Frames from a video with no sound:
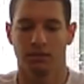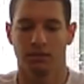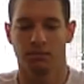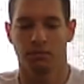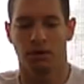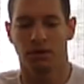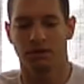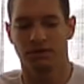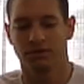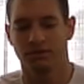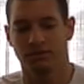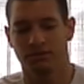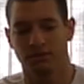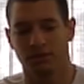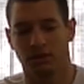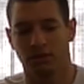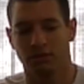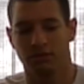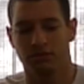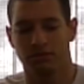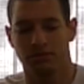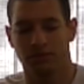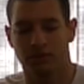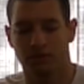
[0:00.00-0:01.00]
box
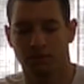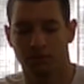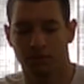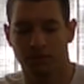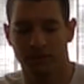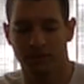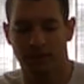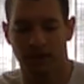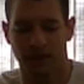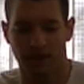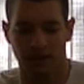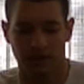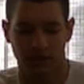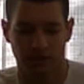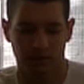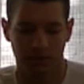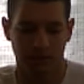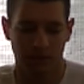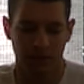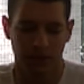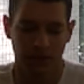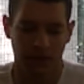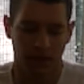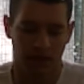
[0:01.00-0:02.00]
itself, and there'll be 10 of them,
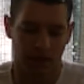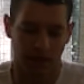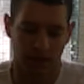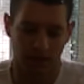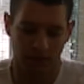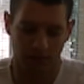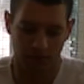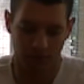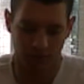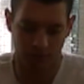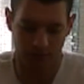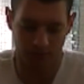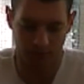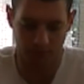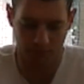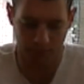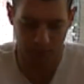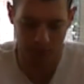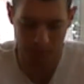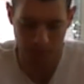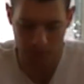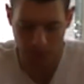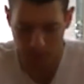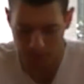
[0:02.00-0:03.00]
and you just
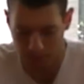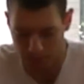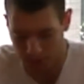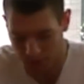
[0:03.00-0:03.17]
simply pop